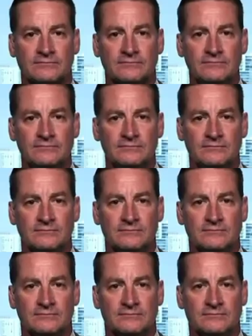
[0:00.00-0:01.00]

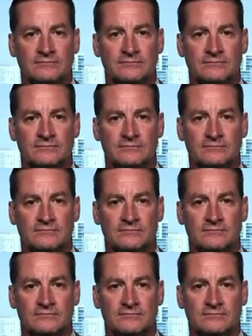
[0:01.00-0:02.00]

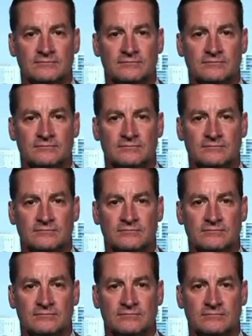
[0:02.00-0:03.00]

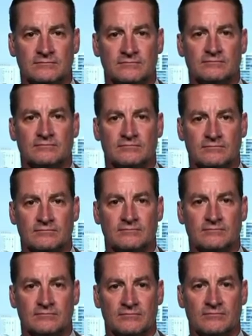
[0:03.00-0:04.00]

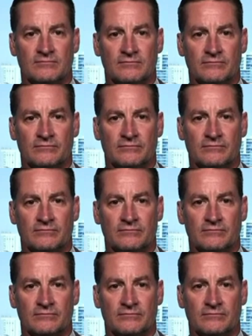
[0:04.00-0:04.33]
[no speech]